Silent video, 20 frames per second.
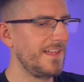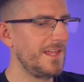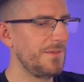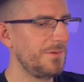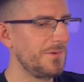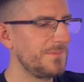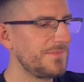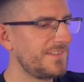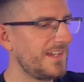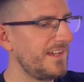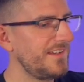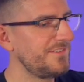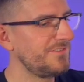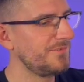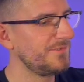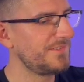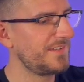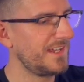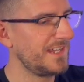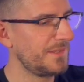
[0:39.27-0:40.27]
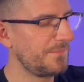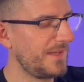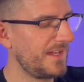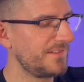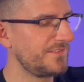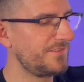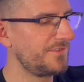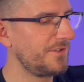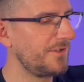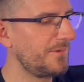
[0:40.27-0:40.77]
Implementation will take
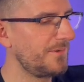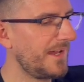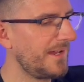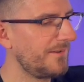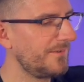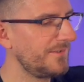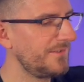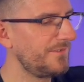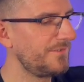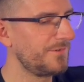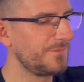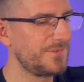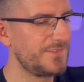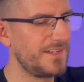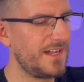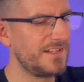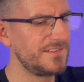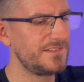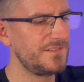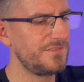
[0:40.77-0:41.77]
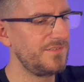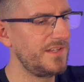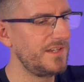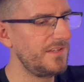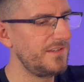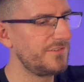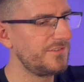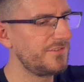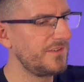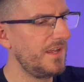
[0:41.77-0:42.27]
about 2 hours from start to
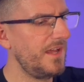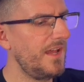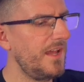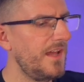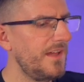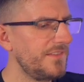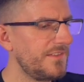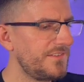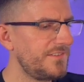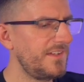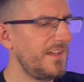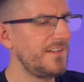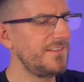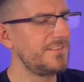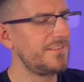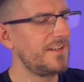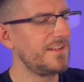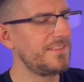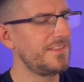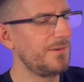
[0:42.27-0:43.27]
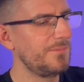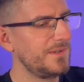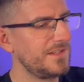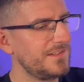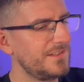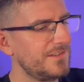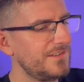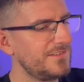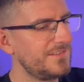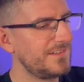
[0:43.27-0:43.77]
finish. The tech stack that we're
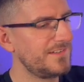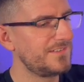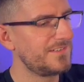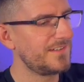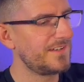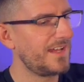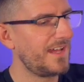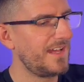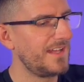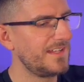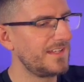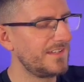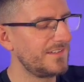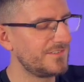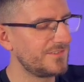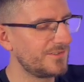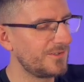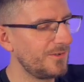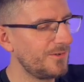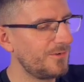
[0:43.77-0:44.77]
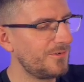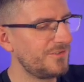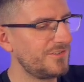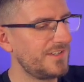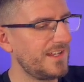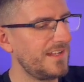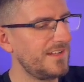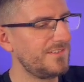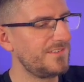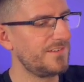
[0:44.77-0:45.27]
using today is Google
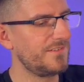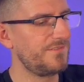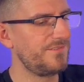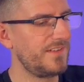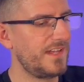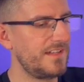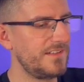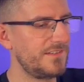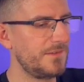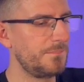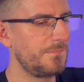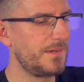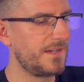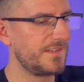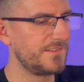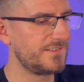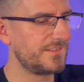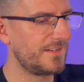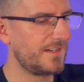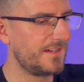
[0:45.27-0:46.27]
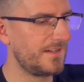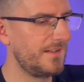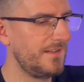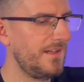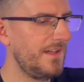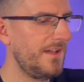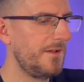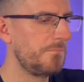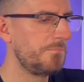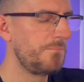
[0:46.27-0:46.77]
Sheets, Phantombuster,
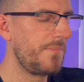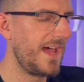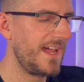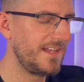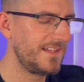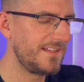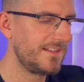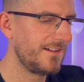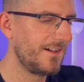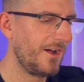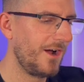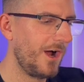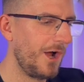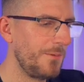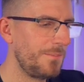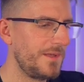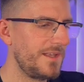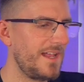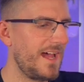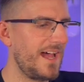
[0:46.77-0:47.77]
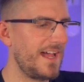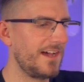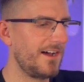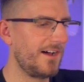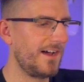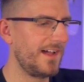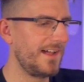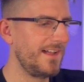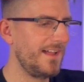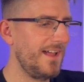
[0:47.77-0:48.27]
Make,
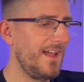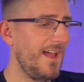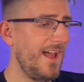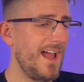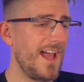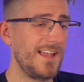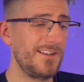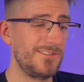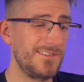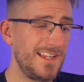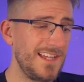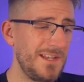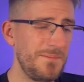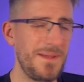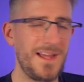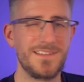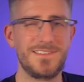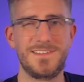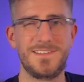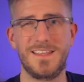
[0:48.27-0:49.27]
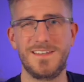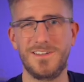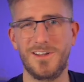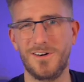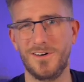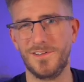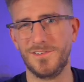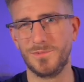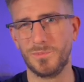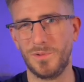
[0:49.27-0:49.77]
OpenAI, and you'll need about
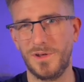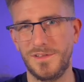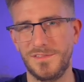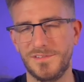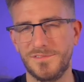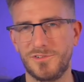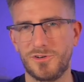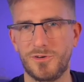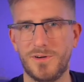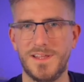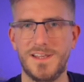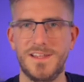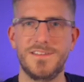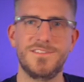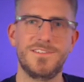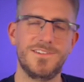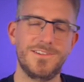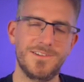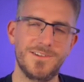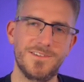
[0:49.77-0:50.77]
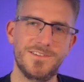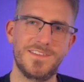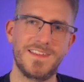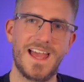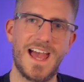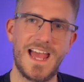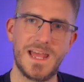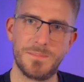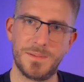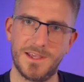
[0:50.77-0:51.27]
$10 worth of credit to use
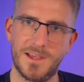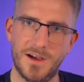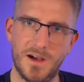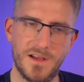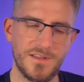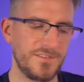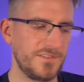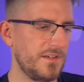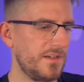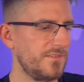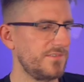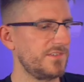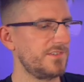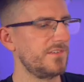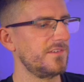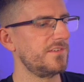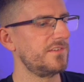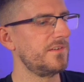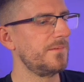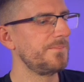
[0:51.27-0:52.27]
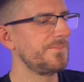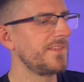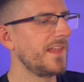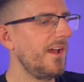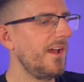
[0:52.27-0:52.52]
the API services.